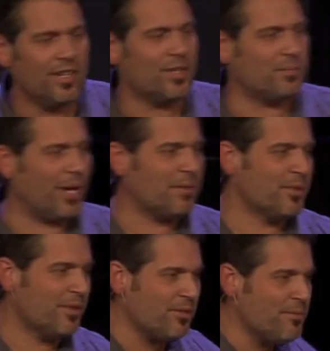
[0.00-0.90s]
The problem
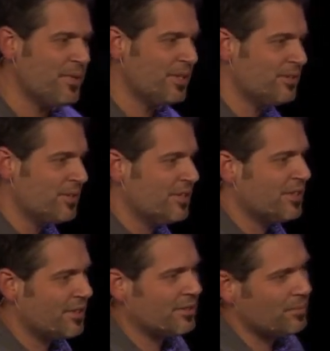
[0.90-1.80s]
with youth ministry is
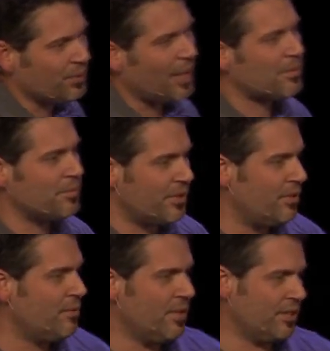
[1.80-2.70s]
that there's a problem with
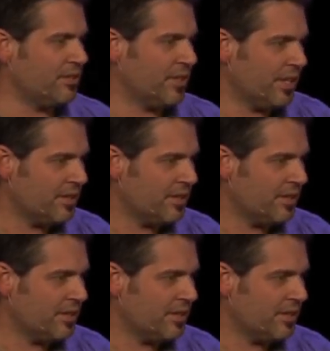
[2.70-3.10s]
youth ministry.